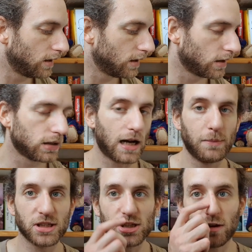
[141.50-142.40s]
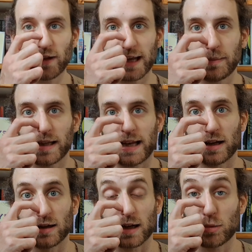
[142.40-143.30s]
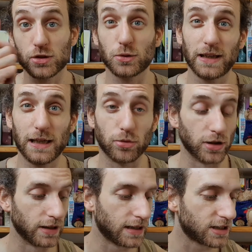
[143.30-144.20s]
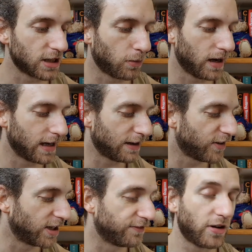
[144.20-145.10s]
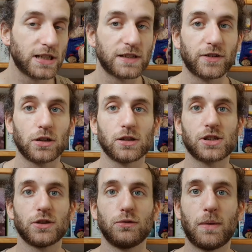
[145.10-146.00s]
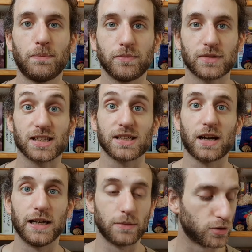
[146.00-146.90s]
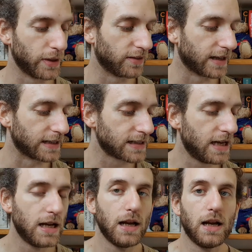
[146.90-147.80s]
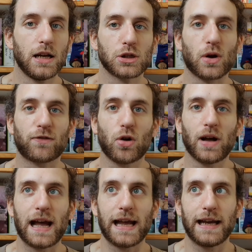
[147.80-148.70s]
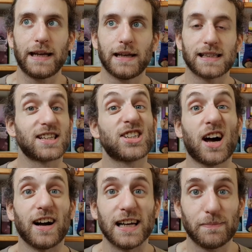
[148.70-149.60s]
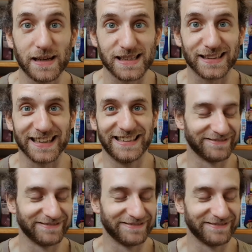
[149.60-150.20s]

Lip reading: I'm a snowflakey millennial and I'm also a Libran, and so I find it very difficult to decide between things. So I've got it's a tie, basically.